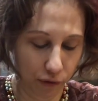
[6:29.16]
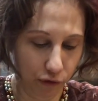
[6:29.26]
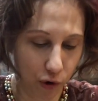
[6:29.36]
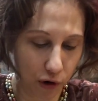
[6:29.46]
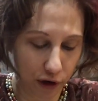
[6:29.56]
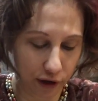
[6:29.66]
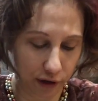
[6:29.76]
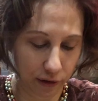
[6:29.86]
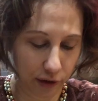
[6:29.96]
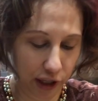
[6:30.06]
raw
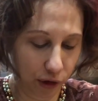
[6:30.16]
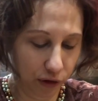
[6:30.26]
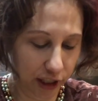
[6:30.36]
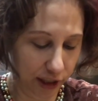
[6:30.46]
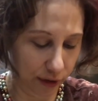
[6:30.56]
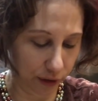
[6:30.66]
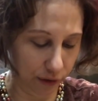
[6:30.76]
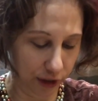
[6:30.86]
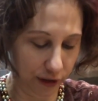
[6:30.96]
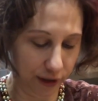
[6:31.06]
ingredients or
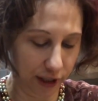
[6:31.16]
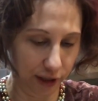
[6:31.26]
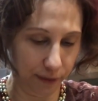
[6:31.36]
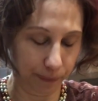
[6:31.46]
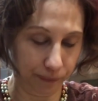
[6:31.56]
anything.